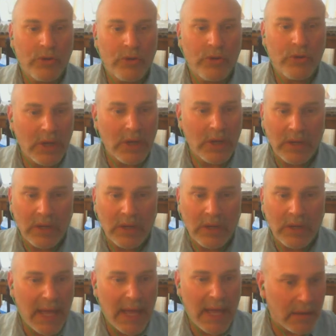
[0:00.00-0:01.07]
don't eat
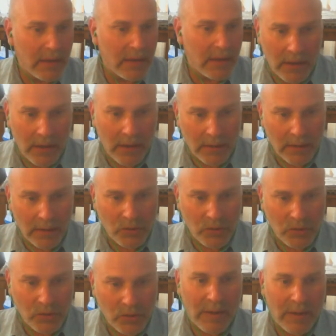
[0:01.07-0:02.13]
that uh,
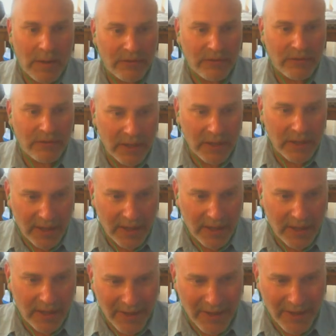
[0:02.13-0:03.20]
Seudah Mafseket that I
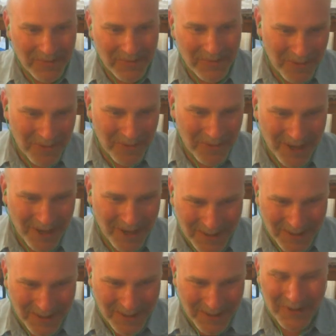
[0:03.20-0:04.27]
mentioned before. I
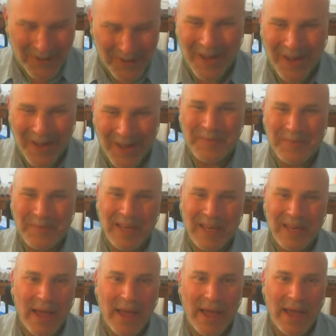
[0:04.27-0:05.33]
spent so much time explaining
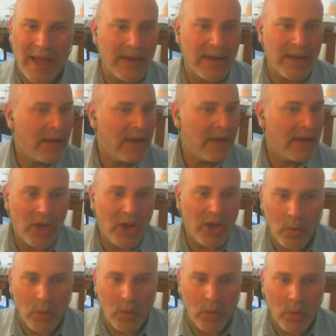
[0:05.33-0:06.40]
about it.
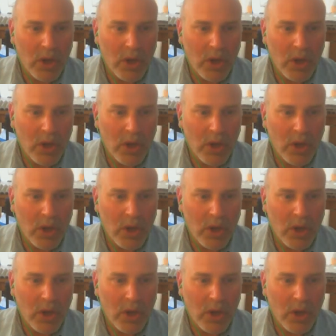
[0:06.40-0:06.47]
No.